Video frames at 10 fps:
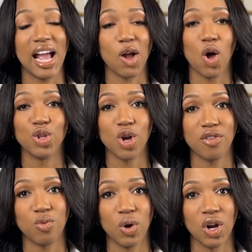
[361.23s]
I called
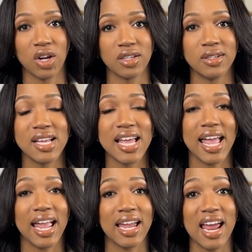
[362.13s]
off work,
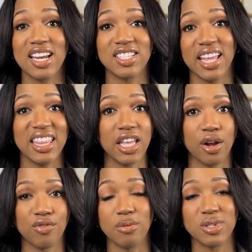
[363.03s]
and I just laid
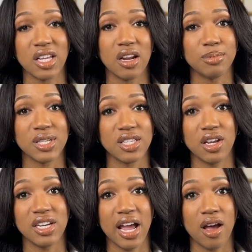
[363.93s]
there from sun up to
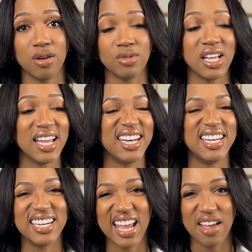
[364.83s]
sundown,
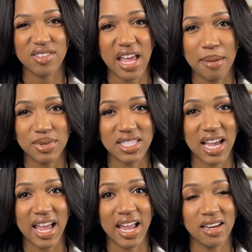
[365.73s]
didn't have an
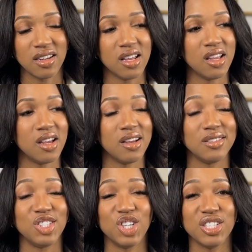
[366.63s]
appetite,
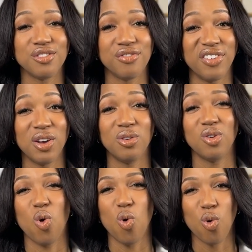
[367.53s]
just felt
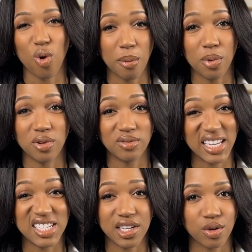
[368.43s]
horrible
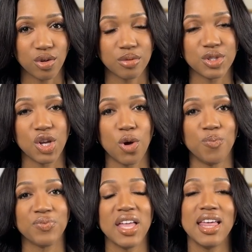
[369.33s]
in general. So
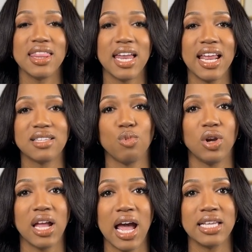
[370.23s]
that next
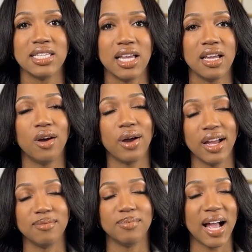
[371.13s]
morning, I said,
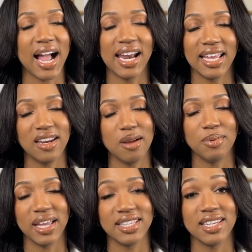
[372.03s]
okay, I got to get up
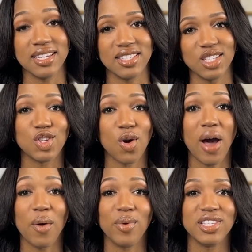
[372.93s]
and get tested. So
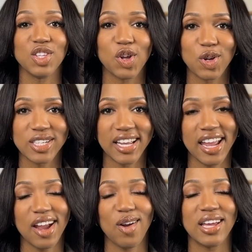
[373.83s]
I went to the urgent
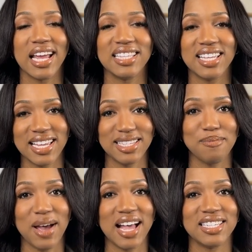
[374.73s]
care, and I tested
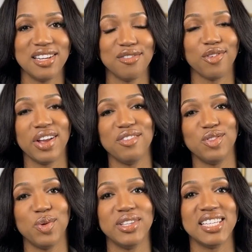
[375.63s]
positive for
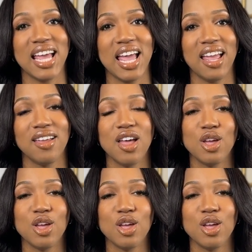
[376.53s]
influenza A.